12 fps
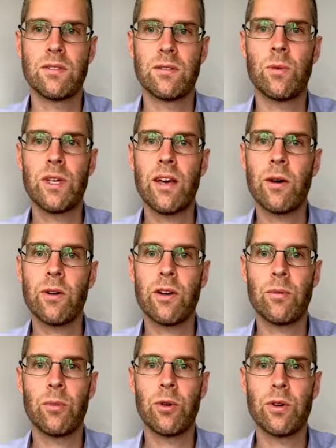We count on
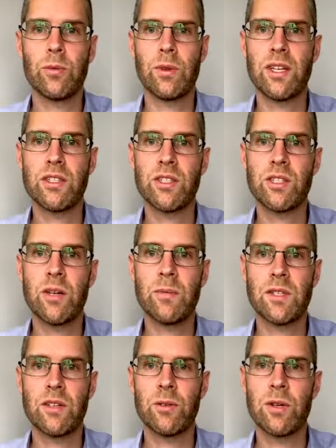important relationships
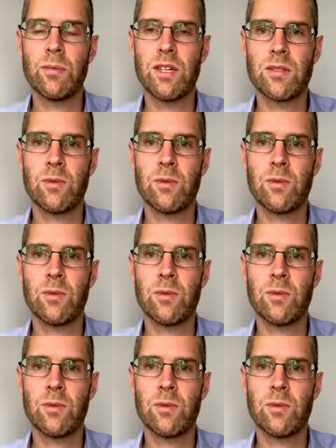and agreements